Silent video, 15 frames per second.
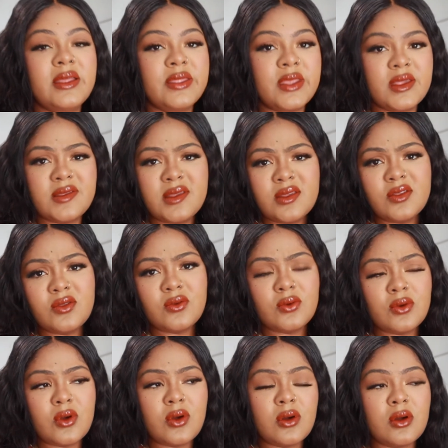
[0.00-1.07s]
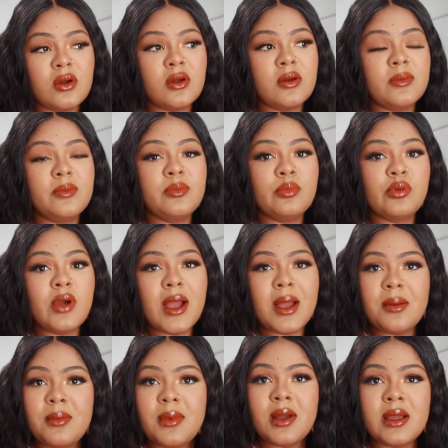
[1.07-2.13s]
There's this store called
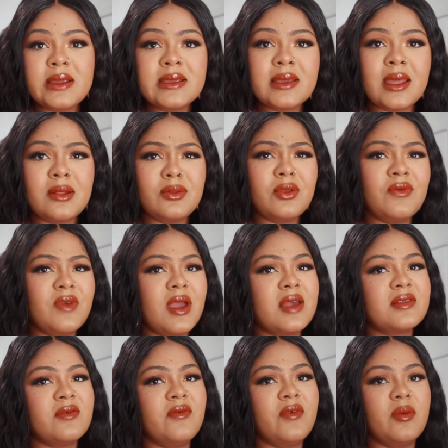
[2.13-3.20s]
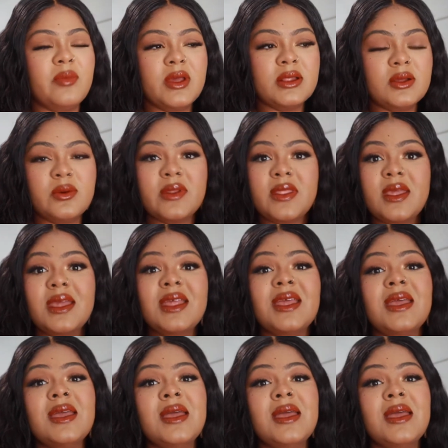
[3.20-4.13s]
Primark. I don't know if you guys are familiar with it,